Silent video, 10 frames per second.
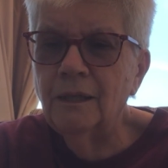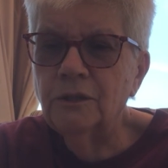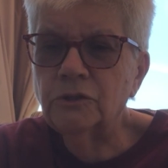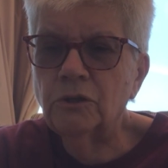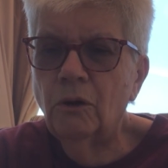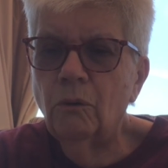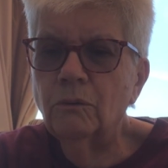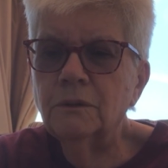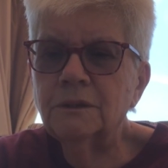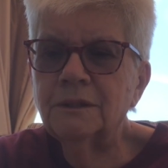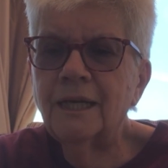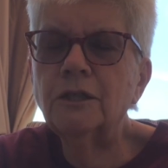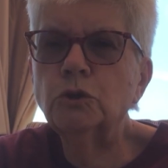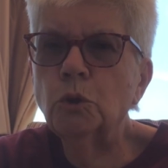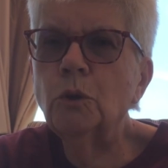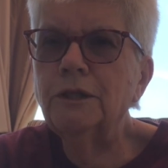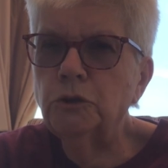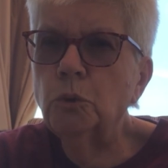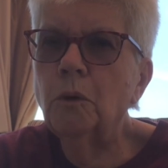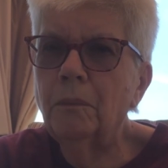So set a truly
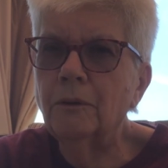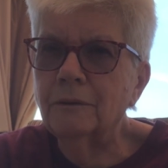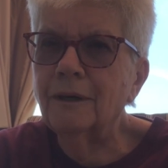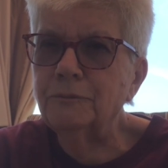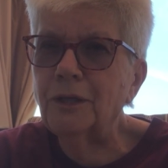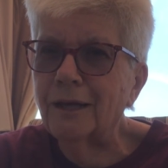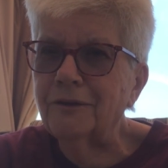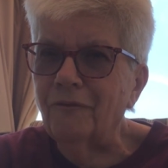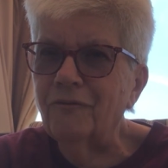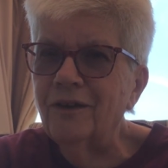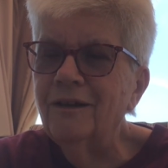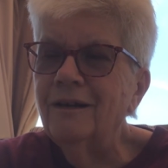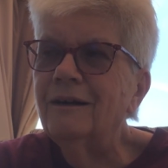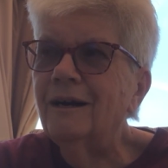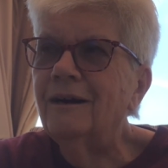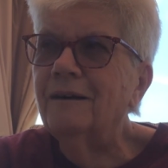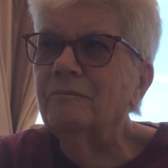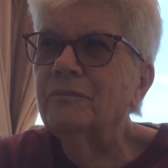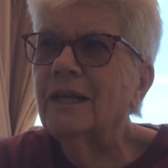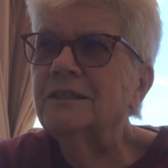doable objective. Um,
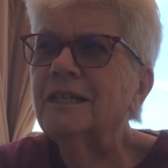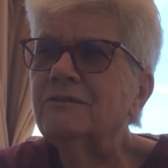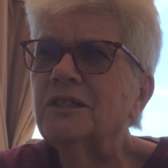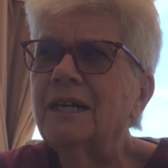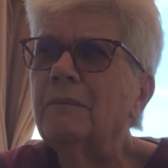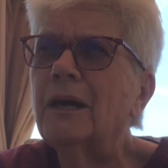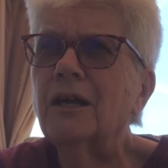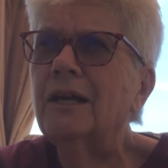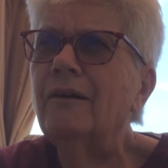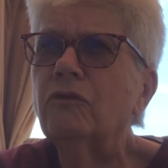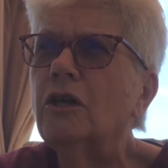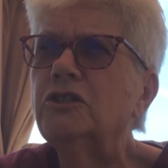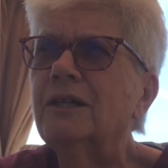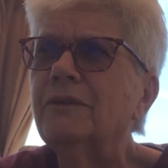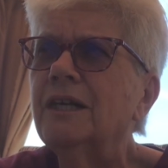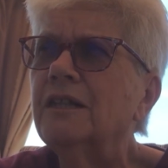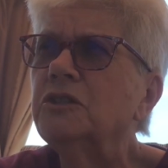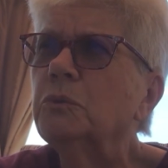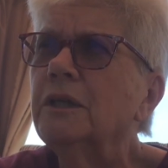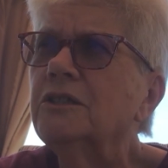instead of saying I'm not going to have lunch every day this week,